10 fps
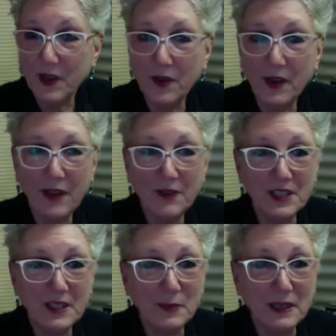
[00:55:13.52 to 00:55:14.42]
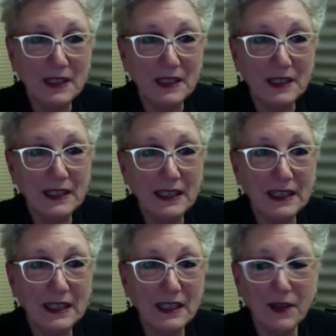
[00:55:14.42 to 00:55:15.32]
have just been
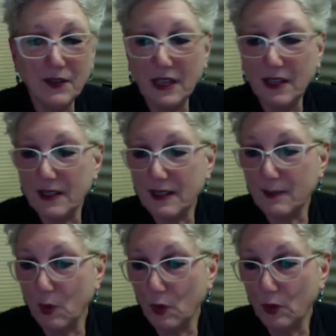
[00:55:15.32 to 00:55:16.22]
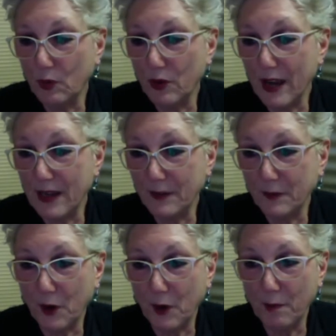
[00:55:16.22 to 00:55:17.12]
lucky enough to get a small grant
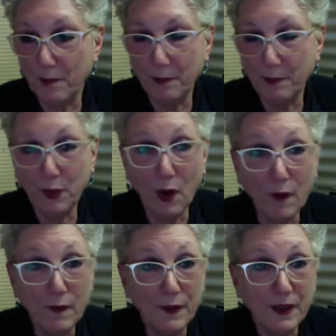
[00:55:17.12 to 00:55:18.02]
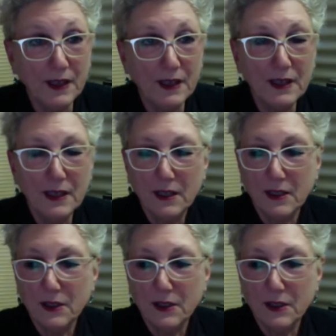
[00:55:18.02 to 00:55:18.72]
from Prov to